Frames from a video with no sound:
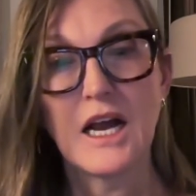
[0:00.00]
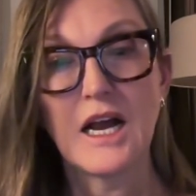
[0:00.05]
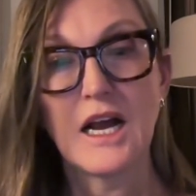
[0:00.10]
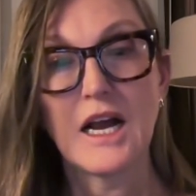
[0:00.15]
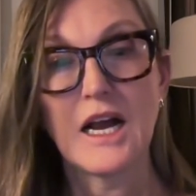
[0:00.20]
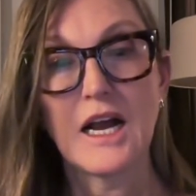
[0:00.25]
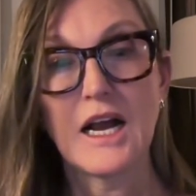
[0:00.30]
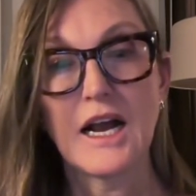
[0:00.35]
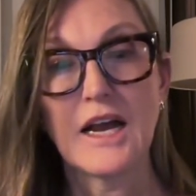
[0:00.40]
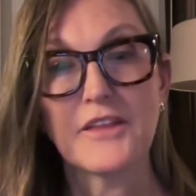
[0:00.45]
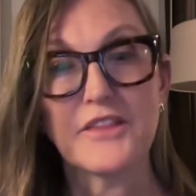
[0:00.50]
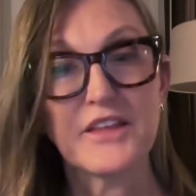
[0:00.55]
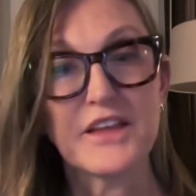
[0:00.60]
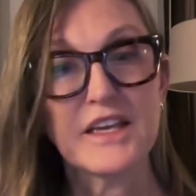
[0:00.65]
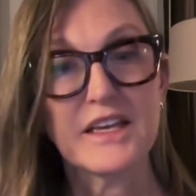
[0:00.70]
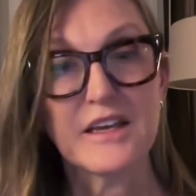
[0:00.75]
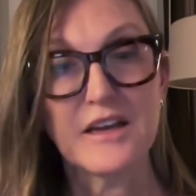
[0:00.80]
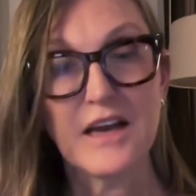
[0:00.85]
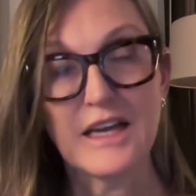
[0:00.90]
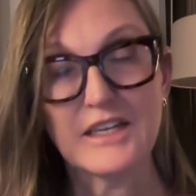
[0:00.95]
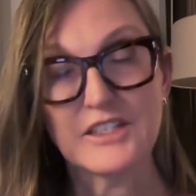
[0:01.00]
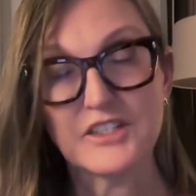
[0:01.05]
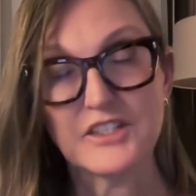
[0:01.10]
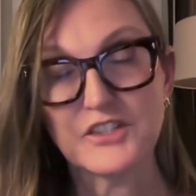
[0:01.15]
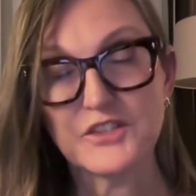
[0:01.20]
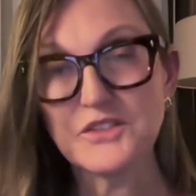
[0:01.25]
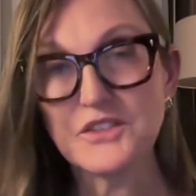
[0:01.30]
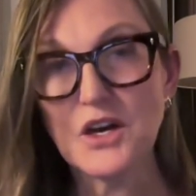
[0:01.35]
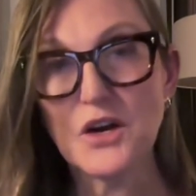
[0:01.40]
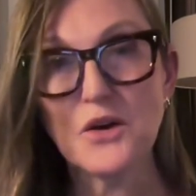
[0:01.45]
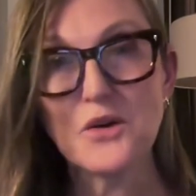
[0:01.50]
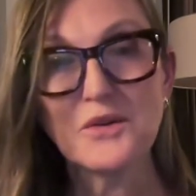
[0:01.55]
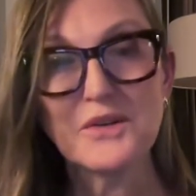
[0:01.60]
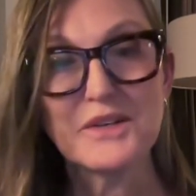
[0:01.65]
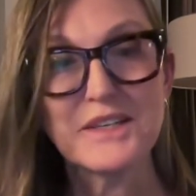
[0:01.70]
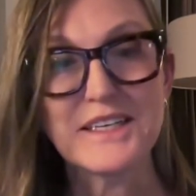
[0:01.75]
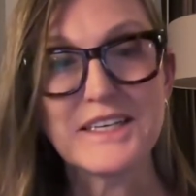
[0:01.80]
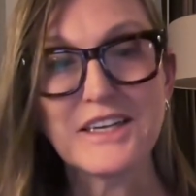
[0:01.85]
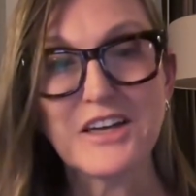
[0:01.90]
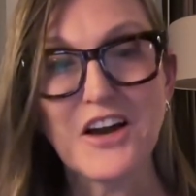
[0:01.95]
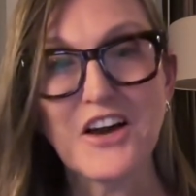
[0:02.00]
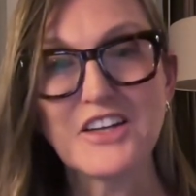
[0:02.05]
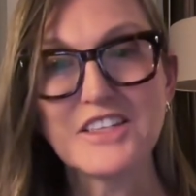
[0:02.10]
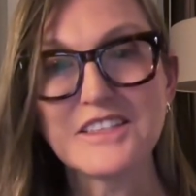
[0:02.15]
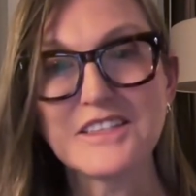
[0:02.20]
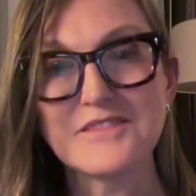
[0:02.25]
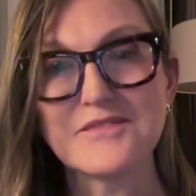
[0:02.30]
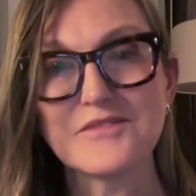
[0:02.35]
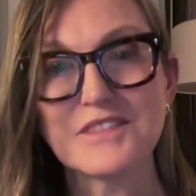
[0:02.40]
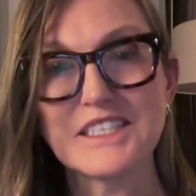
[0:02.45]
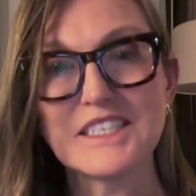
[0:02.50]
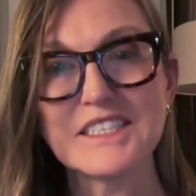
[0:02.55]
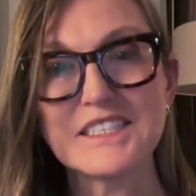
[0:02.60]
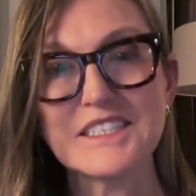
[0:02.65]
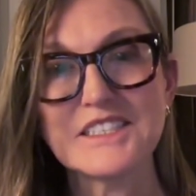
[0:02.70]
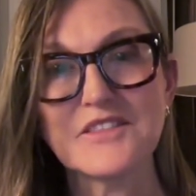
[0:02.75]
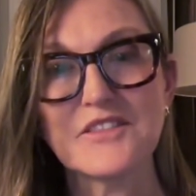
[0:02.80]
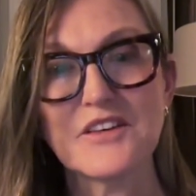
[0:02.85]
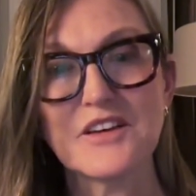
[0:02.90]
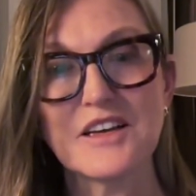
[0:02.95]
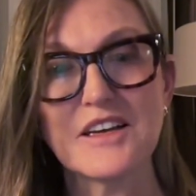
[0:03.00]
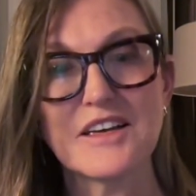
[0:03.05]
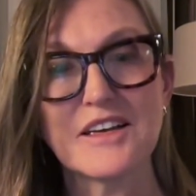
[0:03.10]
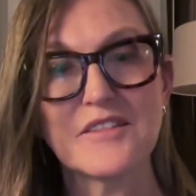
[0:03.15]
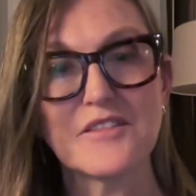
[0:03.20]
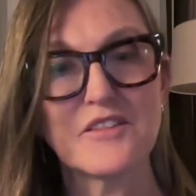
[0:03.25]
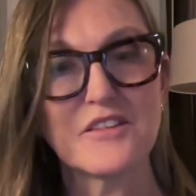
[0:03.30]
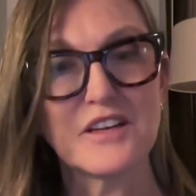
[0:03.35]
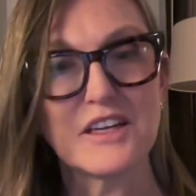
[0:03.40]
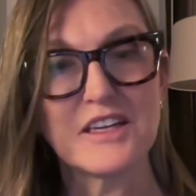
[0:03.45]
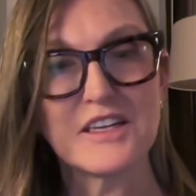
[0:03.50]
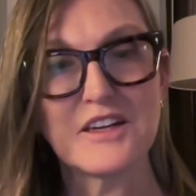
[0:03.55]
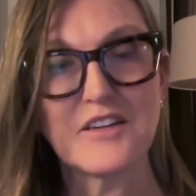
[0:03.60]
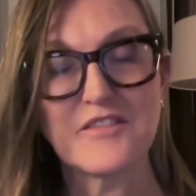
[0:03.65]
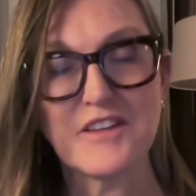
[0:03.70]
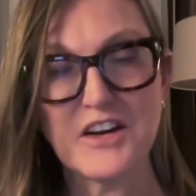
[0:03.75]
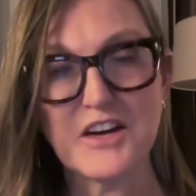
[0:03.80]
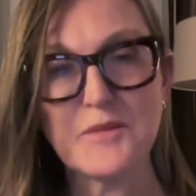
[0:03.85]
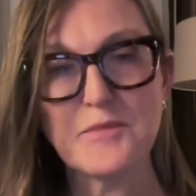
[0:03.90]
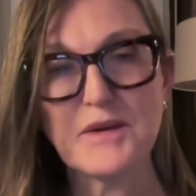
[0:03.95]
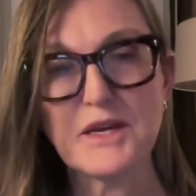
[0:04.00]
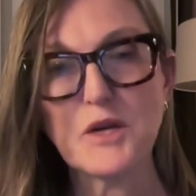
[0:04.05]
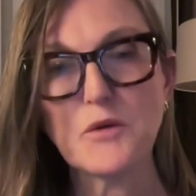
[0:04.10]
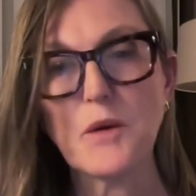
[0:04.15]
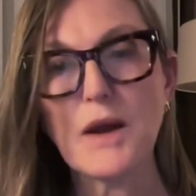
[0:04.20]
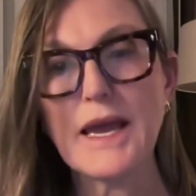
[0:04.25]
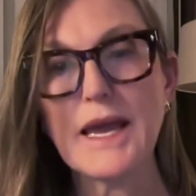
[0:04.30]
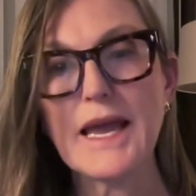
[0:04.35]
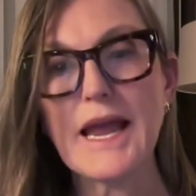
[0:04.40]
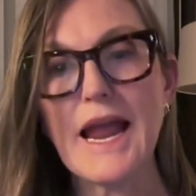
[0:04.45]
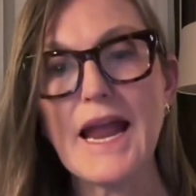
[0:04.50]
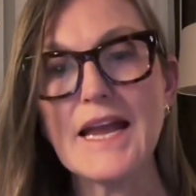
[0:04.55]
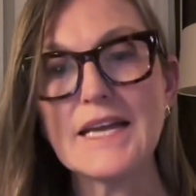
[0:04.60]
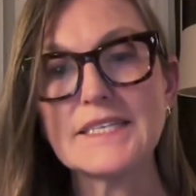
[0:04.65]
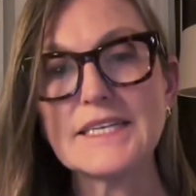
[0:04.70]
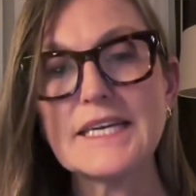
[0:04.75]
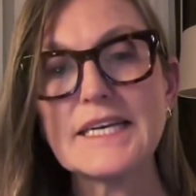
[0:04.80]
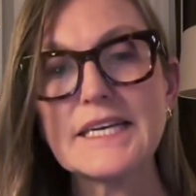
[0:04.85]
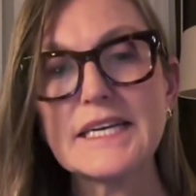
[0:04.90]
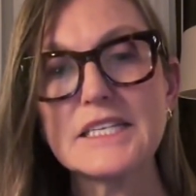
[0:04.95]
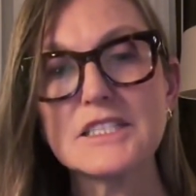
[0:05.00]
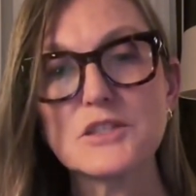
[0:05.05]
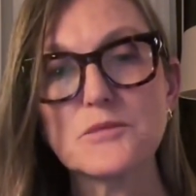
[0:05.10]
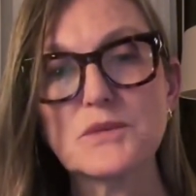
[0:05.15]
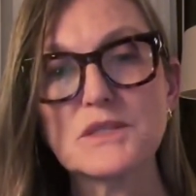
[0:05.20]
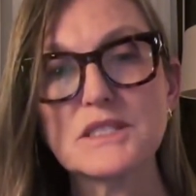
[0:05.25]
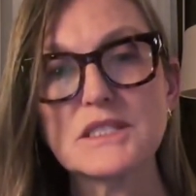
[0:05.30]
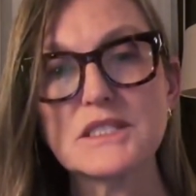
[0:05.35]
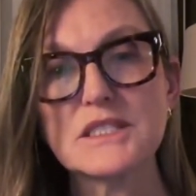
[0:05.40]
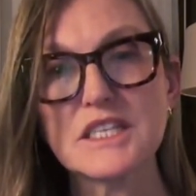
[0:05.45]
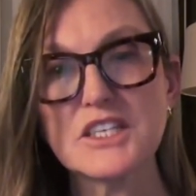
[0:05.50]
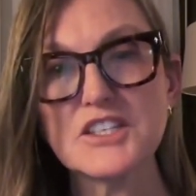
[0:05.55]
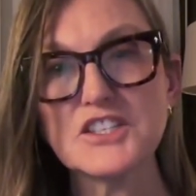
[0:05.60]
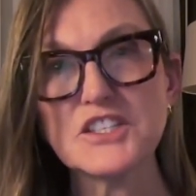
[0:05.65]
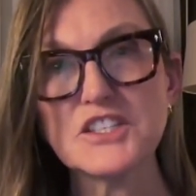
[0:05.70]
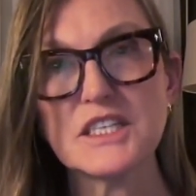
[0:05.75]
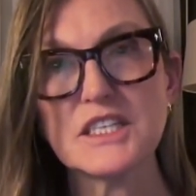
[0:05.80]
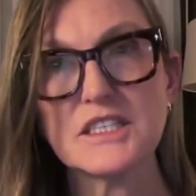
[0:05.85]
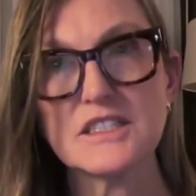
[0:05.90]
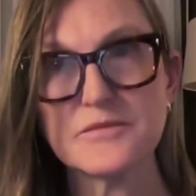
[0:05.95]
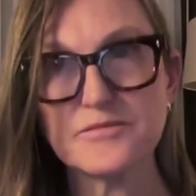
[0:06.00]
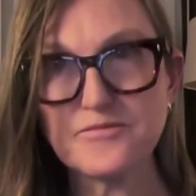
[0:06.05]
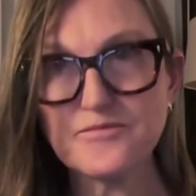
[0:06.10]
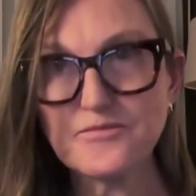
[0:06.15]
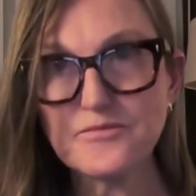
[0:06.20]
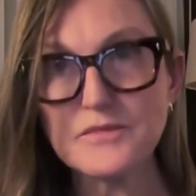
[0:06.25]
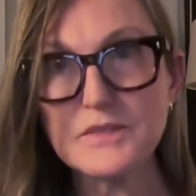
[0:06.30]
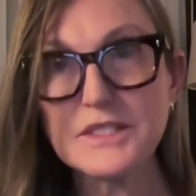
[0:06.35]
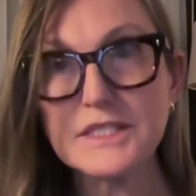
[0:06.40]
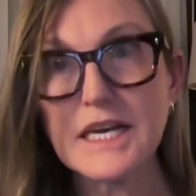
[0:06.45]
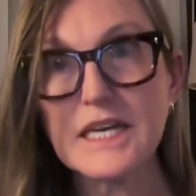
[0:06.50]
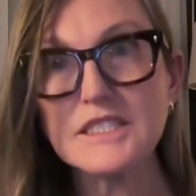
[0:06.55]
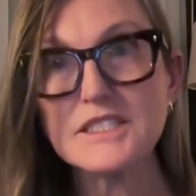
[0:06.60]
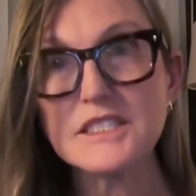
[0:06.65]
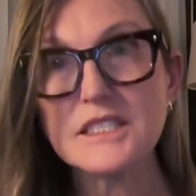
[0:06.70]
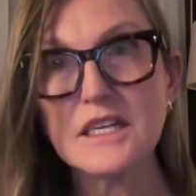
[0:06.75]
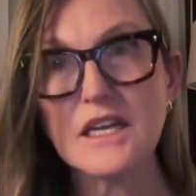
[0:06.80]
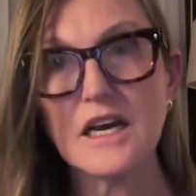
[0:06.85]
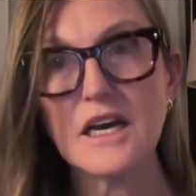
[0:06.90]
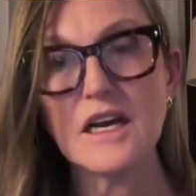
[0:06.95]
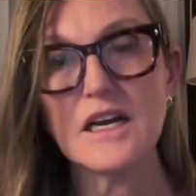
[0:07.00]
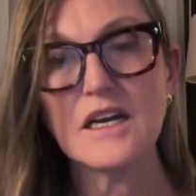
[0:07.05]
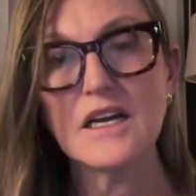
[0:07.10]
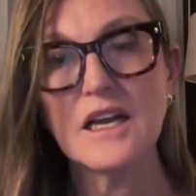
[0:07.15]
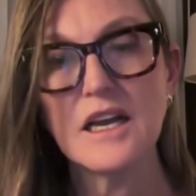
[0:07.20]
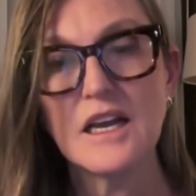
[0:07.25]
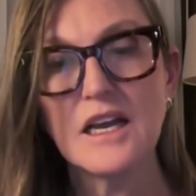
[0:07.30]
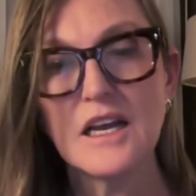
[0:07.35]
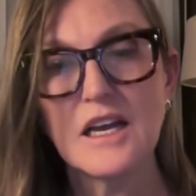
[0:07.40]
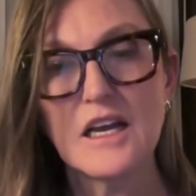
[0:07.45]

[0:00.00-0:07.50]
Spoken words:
I think, as you know, Elon thinks in a very big way, and he has positioned Tesla